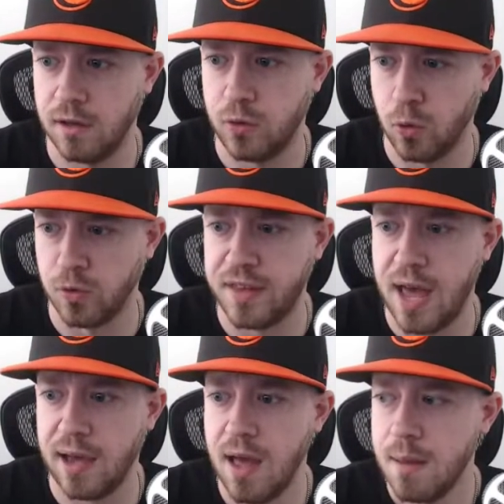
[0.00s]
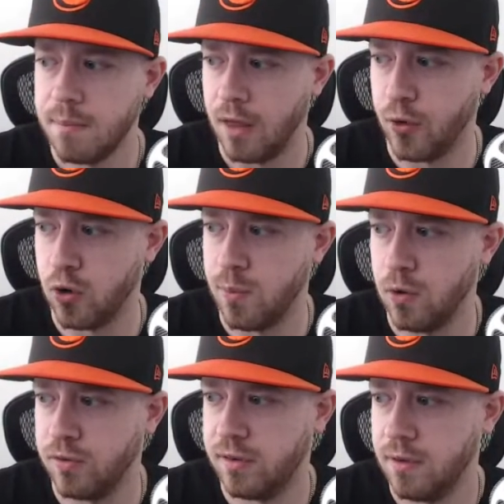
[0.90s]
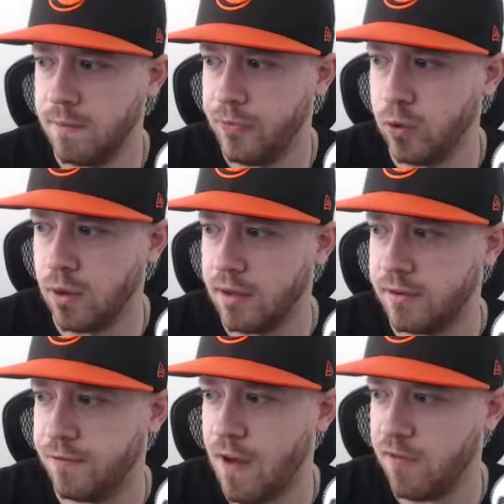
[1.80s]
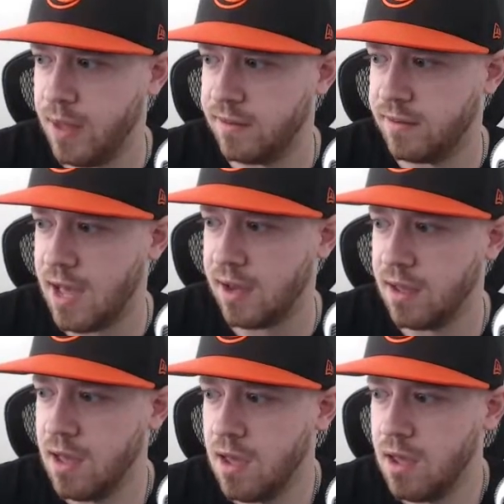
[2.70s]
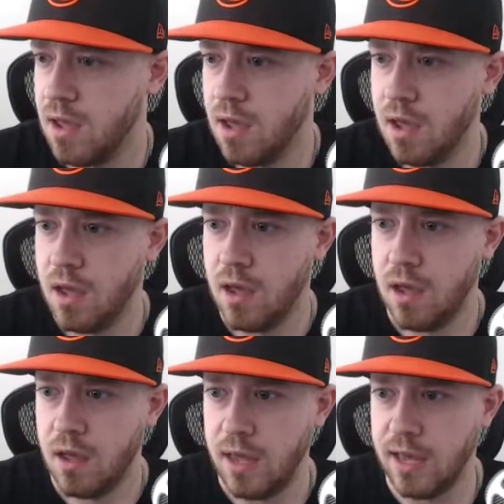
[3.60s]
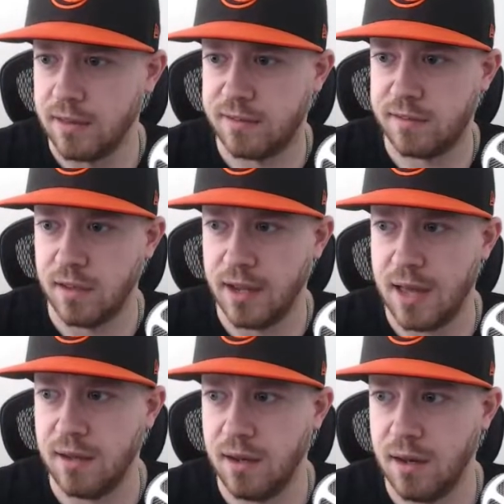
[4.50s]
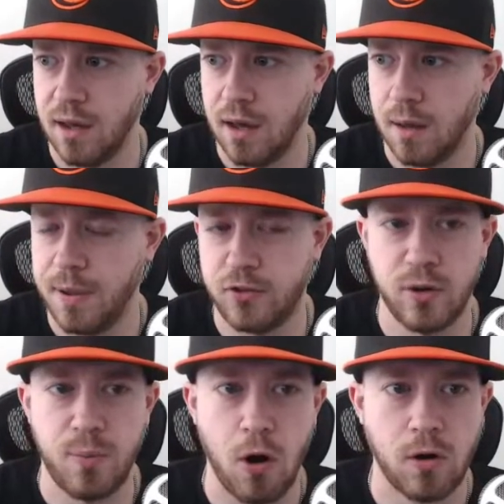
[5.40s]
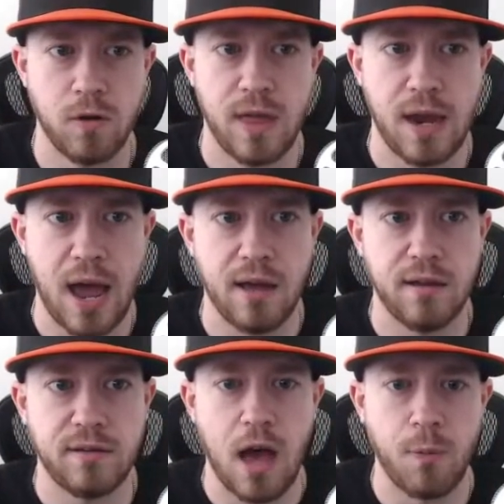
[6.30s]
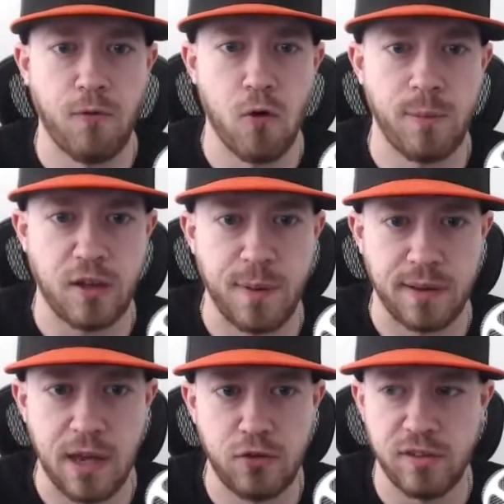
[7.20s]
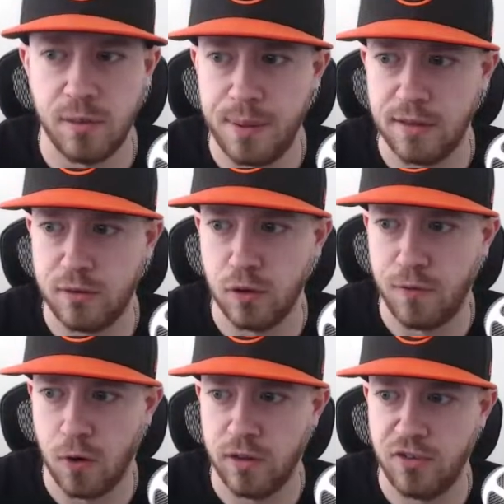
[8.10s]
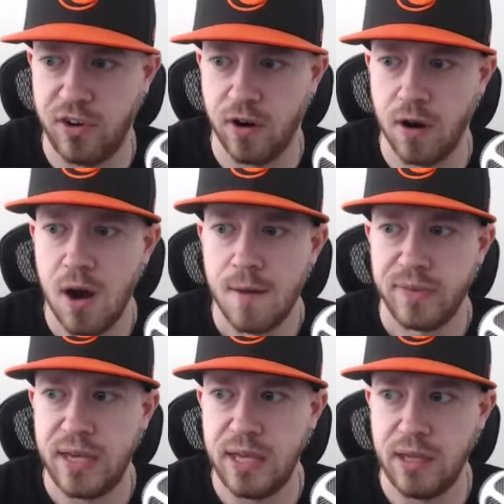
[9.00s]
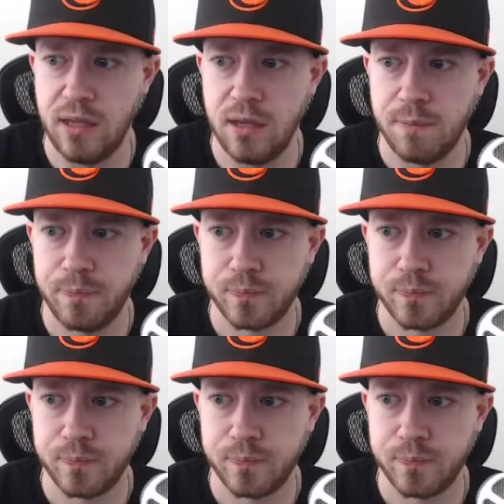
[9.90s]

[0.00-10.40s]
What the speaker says: total stack, my third most utilized 5-man stack. It's, again, a pitcher in Parker that has outperformed expectations a bit so far this year. He